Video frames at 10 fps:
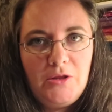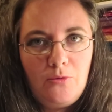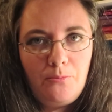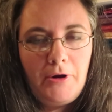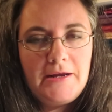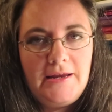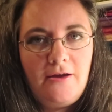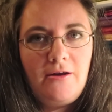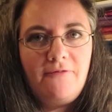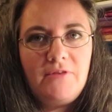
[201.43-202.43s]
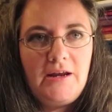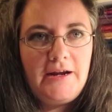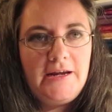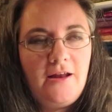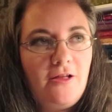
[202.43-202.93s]
you know breakdown of the
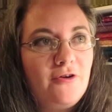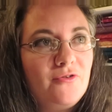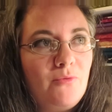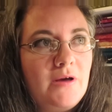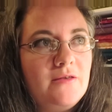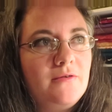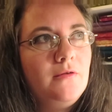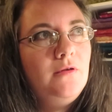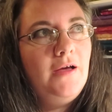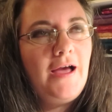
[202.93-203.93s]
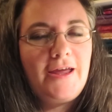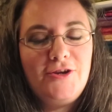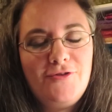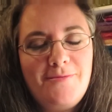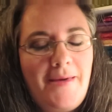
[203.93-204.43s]
$90 was. I
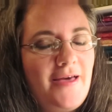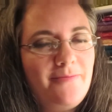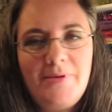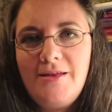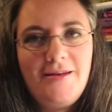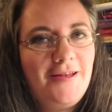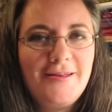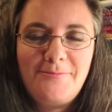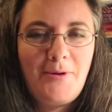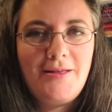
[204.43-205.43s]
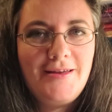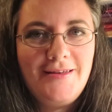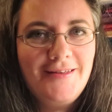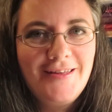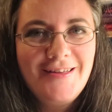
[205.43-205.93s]
could do the math, but it's probably